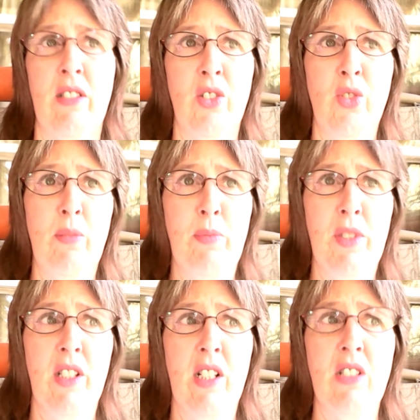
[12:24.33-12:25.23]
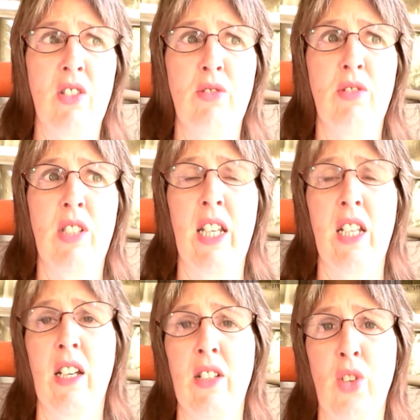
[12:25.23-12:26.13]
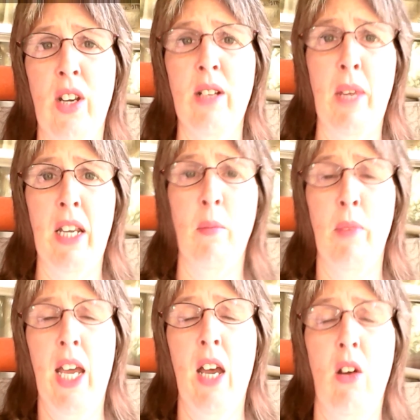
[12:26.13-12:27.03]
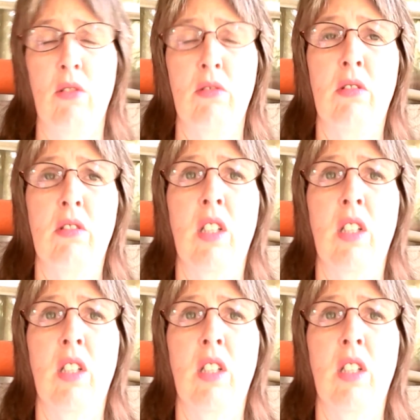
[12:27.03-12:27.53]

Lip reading: And the trips that I do take, I try to make them count.